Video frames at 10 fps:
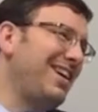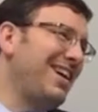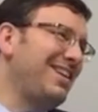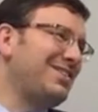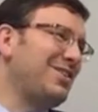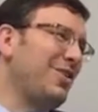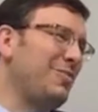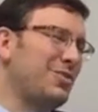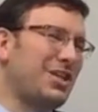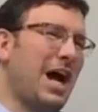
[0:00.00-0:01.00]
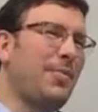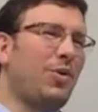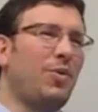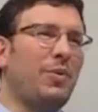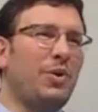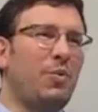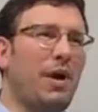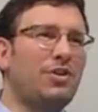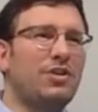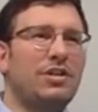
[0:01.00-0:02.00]
It's almost comical when you
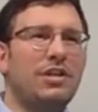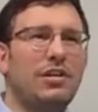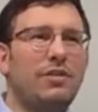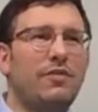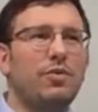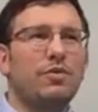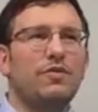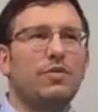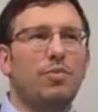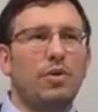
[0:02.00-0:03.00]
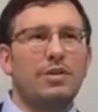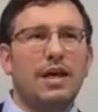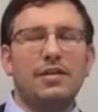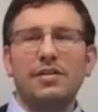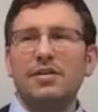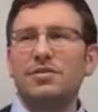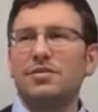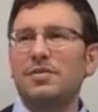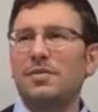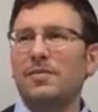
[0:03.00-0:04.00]
watch these interviews of sports athletes
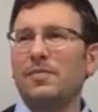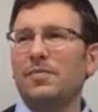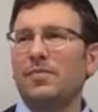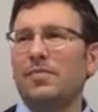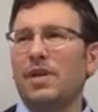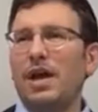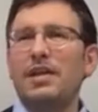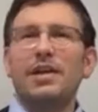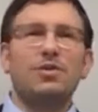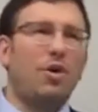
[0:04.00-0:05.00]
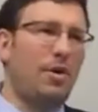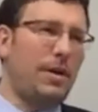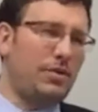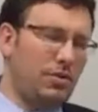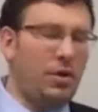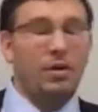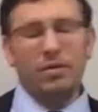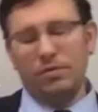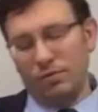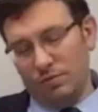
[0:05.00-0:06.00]
and they talk about, yeah,
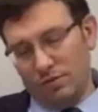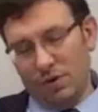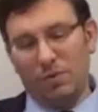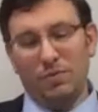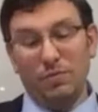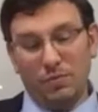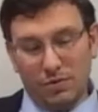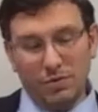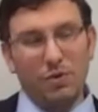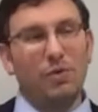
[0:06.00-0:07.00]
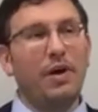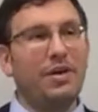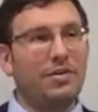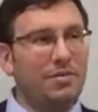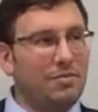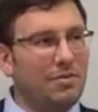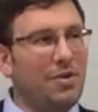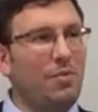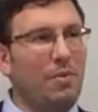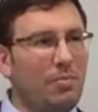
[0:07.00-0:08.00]
I'm so great.
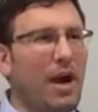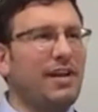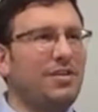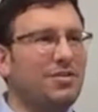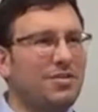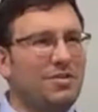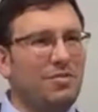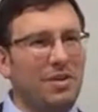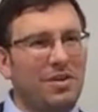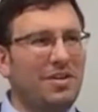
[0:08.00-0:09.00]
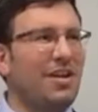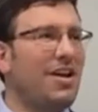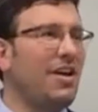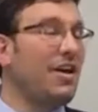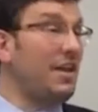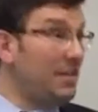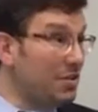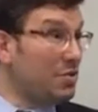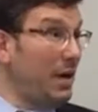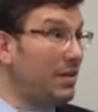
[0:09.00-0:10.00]
We practice. It's
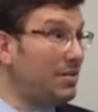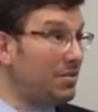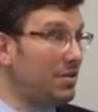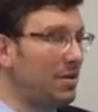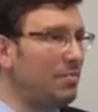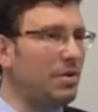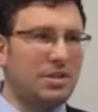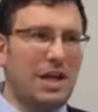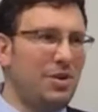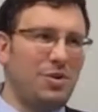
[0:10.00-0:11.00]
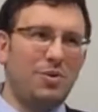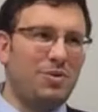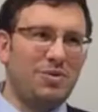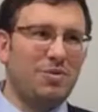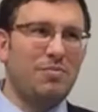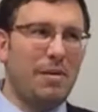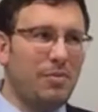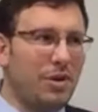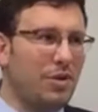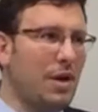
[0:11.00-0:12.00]
great, but it's not you. Remember
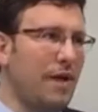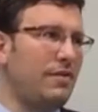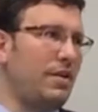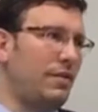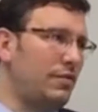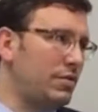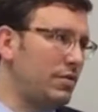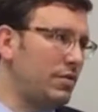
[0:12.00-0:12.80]
that you have a gift.